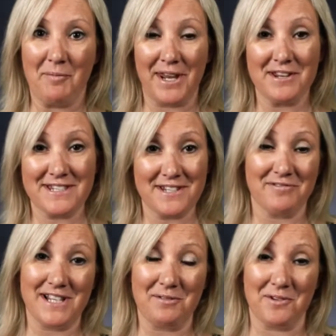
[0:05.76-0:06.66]
but I did
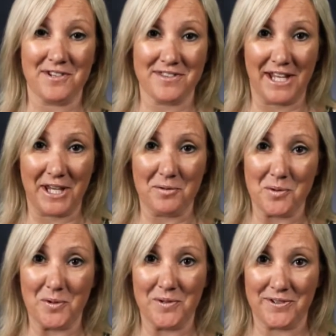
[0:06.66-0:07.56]
really want to thank you
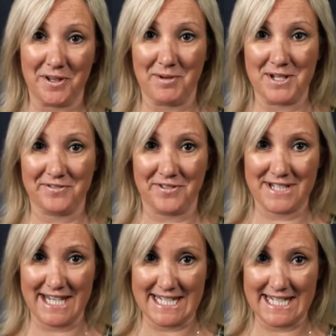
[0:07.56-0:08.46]
all so much for
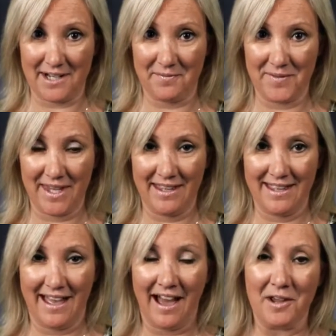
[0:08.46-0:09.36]
attending.
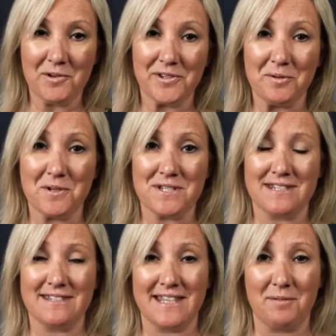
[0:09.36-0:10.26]
I also
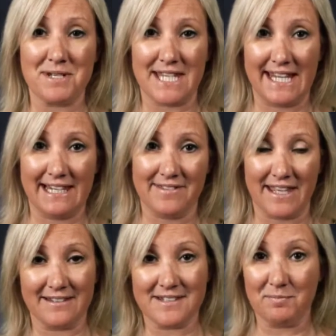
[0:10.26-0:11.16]
wanted to say a particular
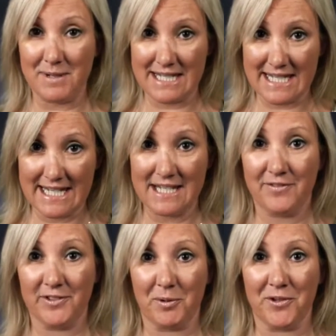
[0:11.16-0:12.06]
thanks to BT
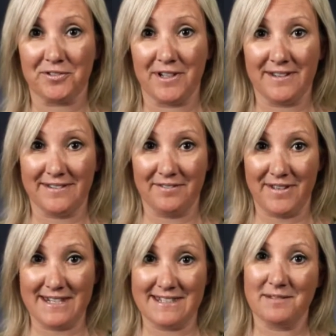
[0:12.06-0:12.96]
for sponsoring this
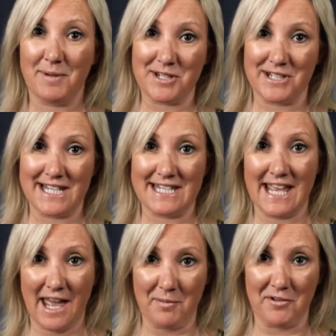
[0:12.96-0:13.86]
event, especially
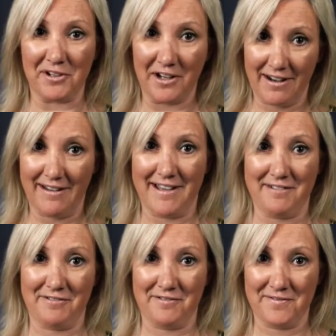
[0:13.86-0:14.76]
to Emma and
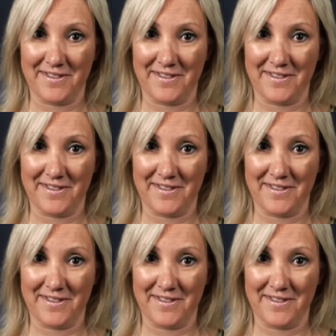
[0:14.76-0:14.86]
Clive.